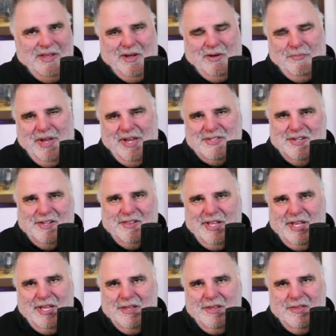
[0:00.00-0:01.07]

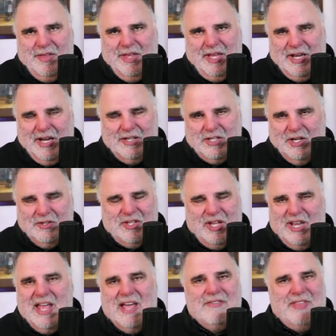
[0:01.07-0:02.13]
basically the NHL
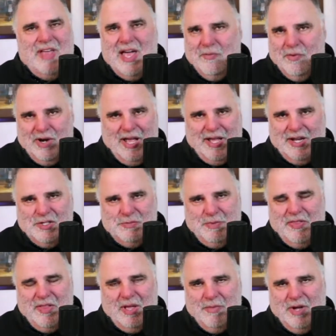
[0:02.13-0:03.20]
said, F that, we're not going to
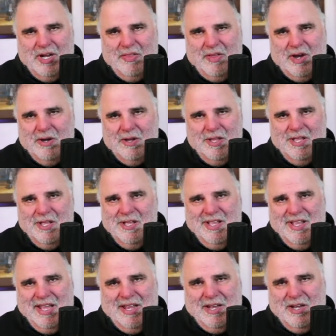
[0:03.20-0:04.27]
spend that money there.
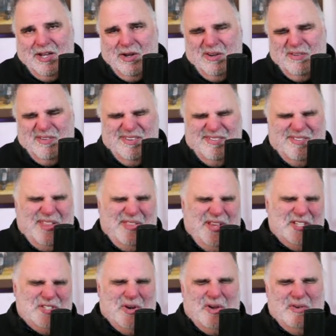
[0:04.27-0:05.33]
And I think
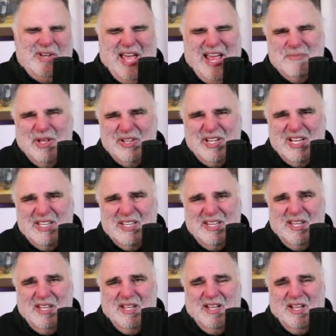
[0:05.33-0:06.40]
it's around 9 million
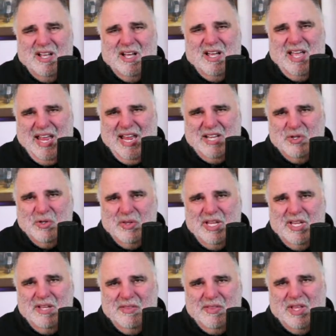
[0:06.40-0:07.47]

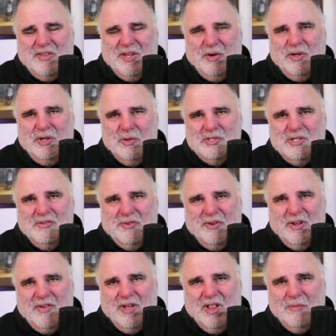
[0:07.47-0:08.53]
annually that they were using for
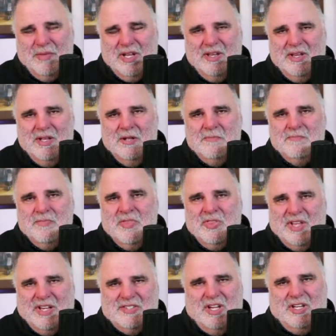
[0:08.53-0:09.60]
development.
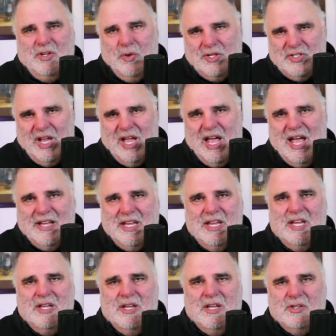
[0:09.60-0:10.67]
They said, USA
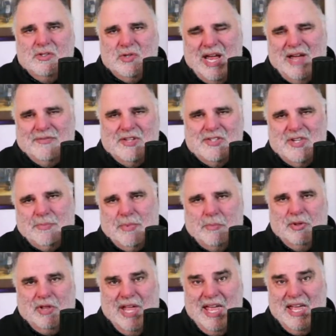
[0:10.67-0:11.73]
Hockey, draft us up a
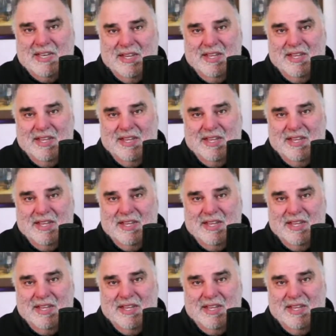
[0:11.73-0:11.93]
plan.